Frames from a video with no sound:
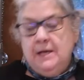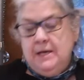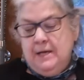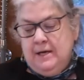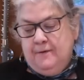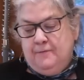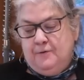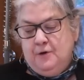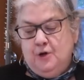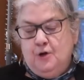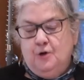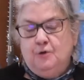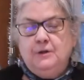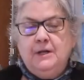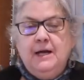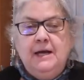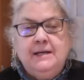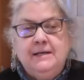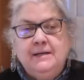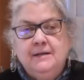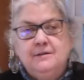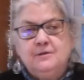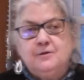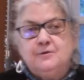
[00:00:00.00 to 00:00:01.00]
if you don't
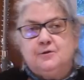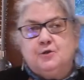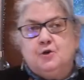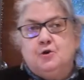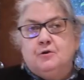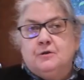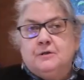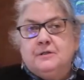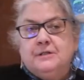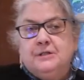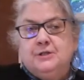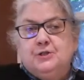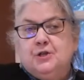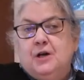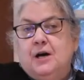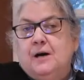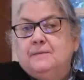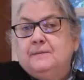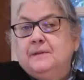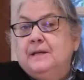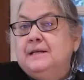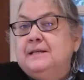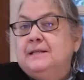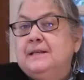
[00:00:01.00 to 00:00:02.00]
like it coarsely
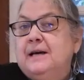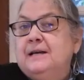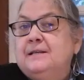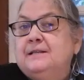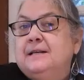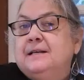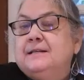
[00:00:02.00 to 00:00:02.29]
chopped like that,